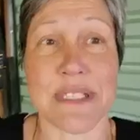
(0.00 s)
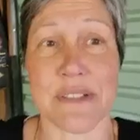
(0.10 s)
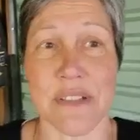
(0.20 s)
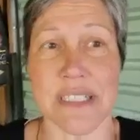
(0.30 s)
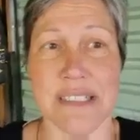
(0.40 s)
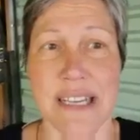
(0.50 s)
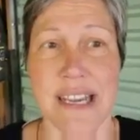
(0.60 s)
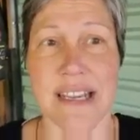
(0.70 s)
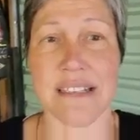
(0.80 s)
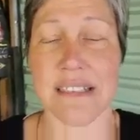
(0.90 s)
died
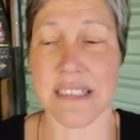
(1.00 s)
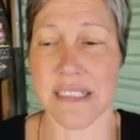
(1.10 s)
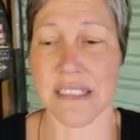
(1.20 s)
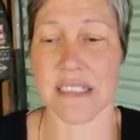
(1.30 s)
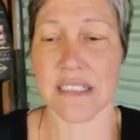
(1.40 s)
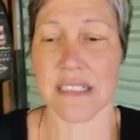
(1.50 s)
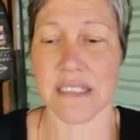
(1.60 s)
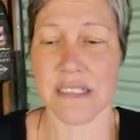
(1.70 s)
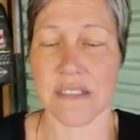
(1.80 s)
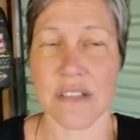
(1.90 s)
and
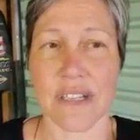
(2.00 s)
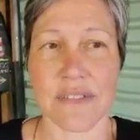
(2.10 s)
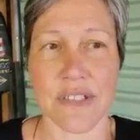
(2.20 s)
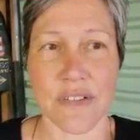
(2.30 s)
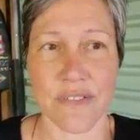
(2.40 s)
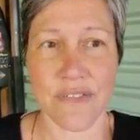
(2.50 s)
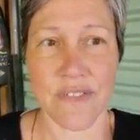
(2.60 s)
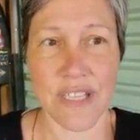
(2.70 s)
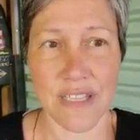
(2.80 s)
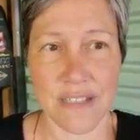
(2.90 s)
life's not
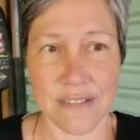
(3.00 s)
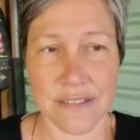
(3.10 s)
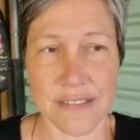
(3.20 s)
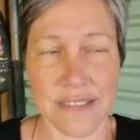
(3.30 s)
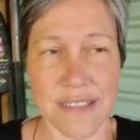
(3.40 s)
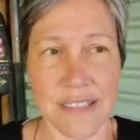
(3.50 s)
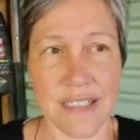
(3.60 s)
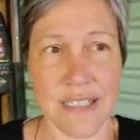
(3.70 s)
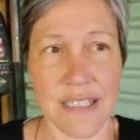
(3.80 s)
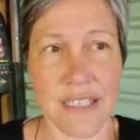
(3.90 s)
fair.
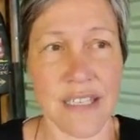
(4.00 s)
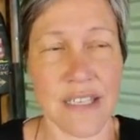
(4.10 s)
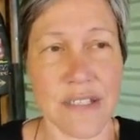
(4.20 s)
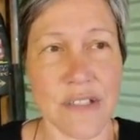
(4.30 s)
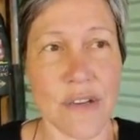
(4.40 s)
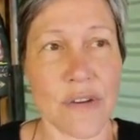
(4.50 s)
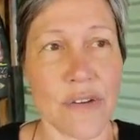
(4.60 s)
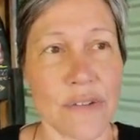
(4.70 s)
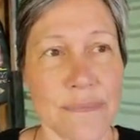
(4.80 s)
So